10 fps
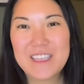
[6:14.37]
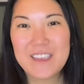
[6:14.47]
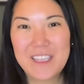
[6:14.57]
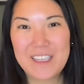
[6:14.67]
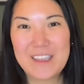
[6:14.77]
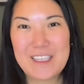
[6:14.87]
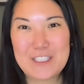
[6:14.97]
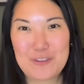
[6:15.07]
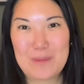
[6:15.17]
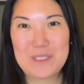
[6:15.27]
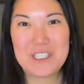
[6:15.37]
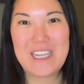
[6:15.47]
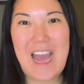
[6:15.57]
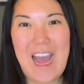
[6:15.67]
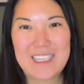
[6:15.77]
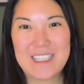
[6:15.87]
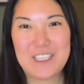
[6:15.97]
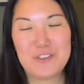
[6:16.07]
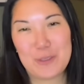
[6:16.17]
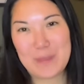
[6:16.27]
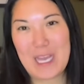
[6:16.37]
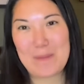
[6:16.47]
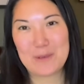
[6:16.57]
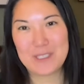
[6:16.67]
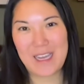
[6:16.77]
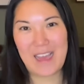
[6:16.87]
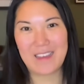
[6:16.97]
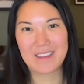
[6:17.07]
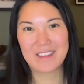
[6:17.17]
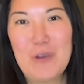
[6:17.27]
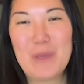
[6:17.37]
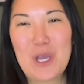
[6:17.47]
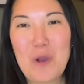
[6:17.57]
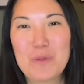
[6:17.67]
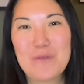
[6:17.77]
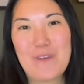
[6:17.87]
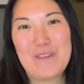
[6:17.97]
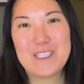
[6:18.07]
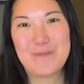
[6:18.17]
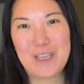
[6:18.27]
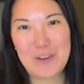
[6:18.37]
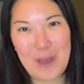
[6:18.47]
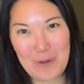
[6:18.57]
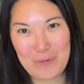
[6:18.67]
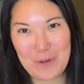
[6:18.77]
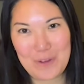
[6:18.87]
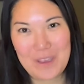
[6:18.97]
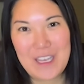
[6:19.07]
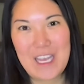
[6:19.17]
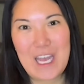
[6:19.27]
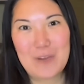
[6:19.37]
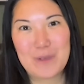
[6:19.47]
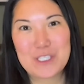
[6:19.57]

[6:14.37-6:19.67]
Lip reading: the link in the description to access Tripiamo today. We hope you found this video helpful and wish